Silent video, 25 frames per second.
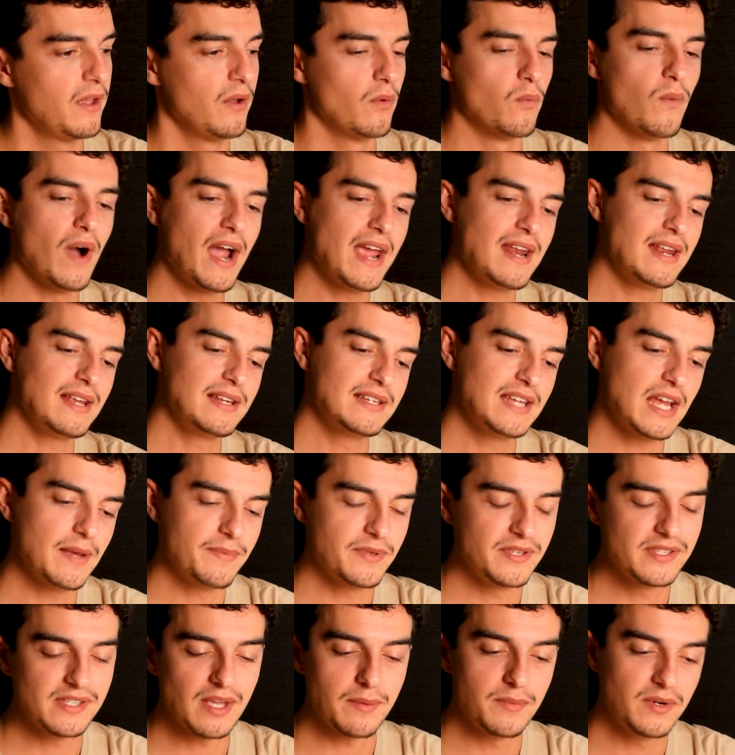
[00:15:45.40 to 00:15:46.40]
Wading
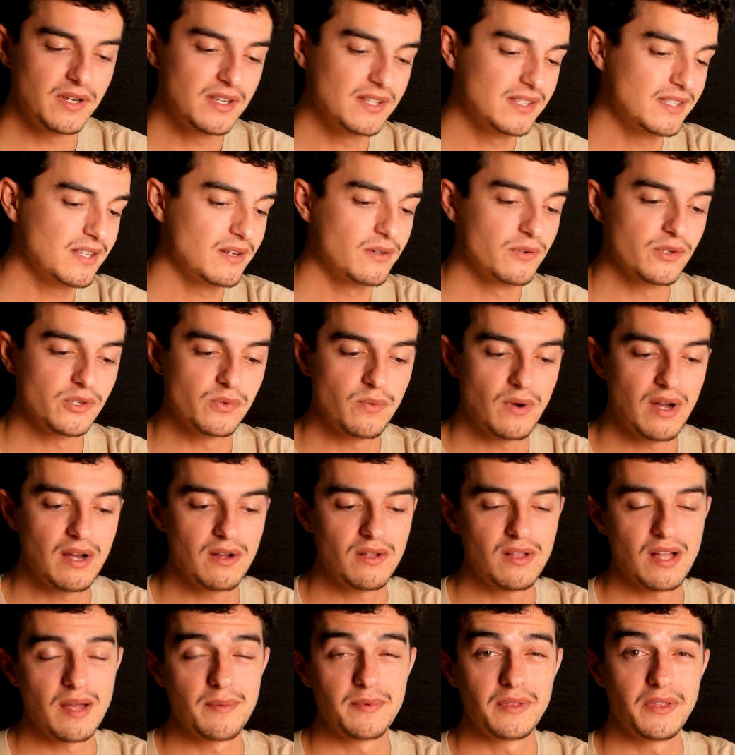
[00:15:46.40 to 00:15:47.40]
depth is something to consider as
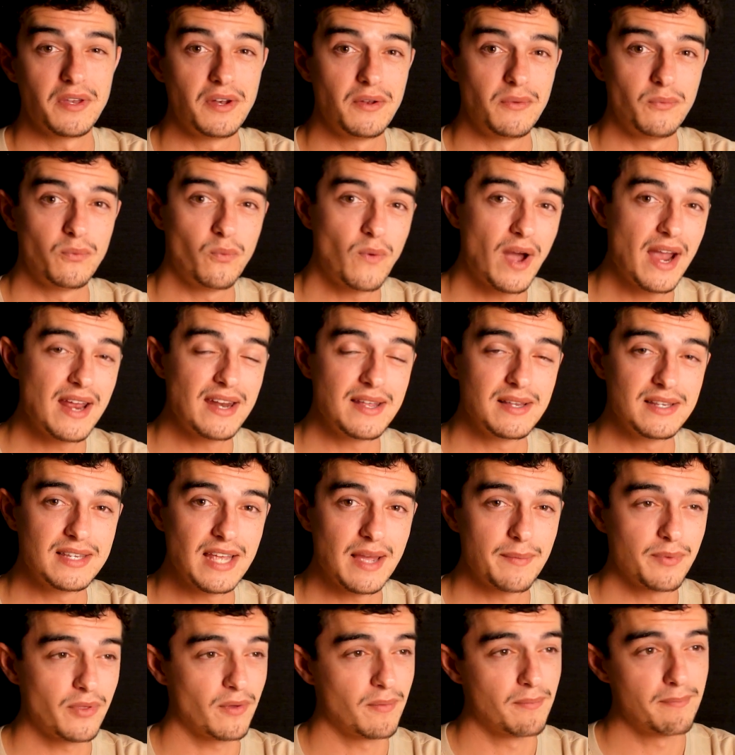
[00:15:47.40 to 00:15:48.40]
well. I mean, the wading
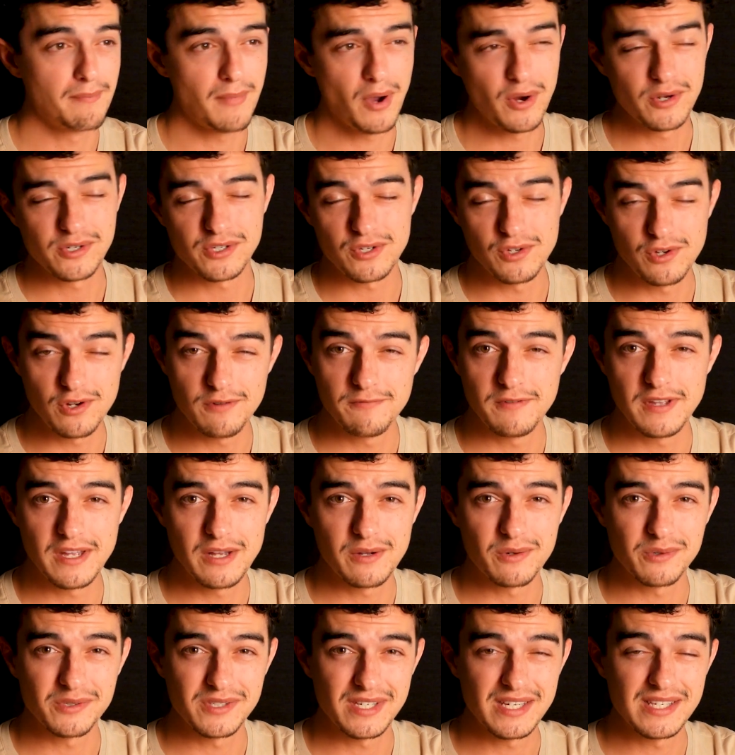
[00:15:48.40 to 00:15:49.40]
depth on most new
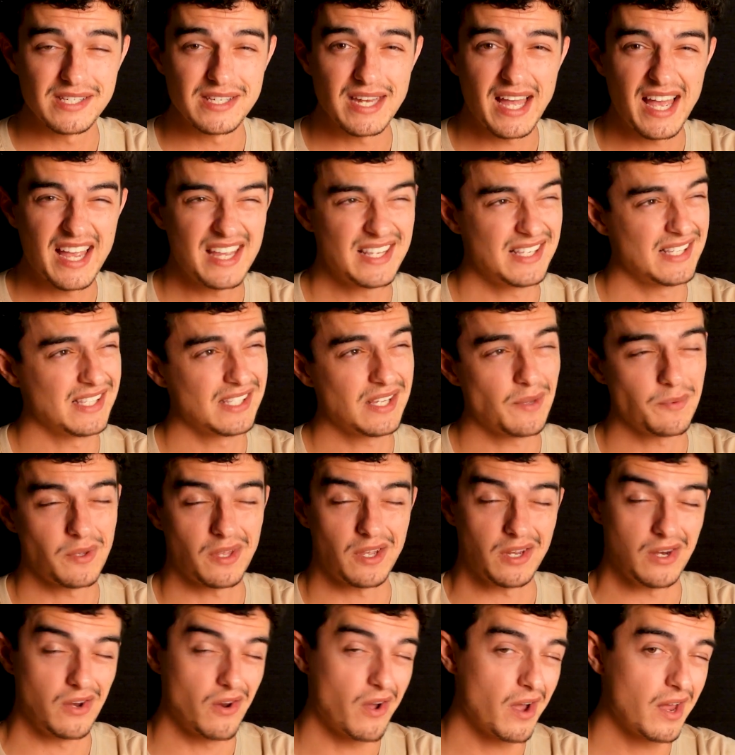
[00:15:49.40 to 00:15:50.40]
vehicles these days is something
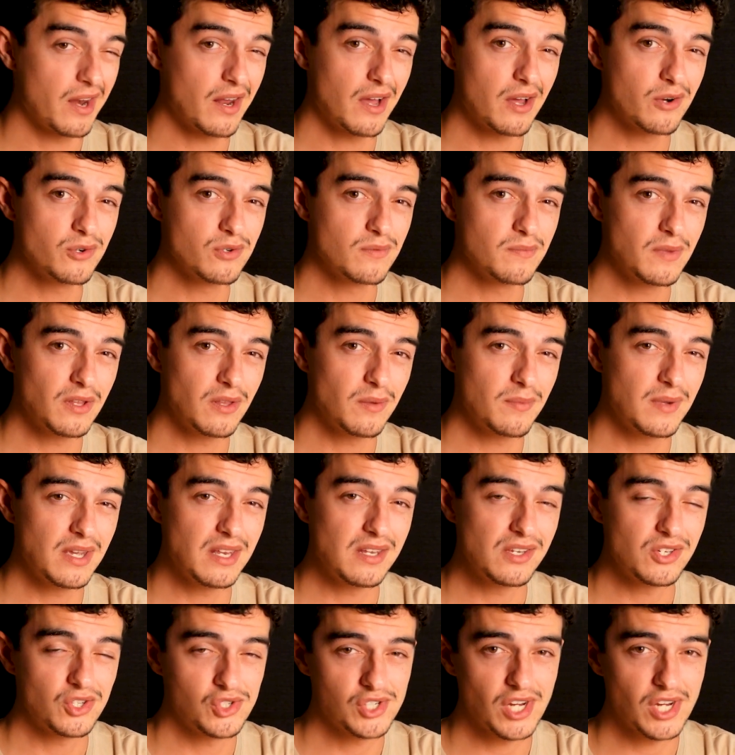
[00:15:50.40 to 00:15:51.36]
like 900 millimeters.